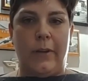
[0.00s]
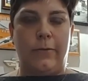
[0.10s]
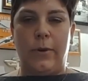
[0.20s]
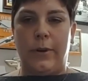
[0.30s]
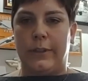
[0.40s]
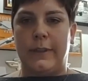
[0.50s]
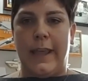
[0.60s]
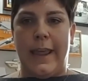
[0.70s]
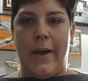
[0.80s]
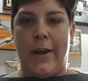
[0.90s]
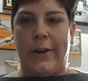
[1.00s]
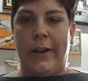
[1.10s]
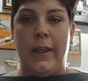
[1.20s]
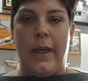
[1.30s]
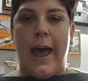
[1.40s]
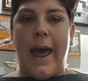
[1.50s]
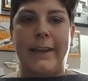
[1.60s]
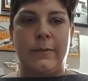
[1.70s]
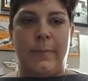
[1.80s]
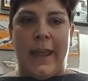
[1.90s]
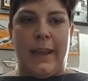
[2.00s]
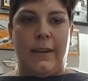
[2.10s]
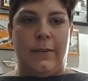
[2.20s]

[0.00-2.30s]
of course, they are high demand.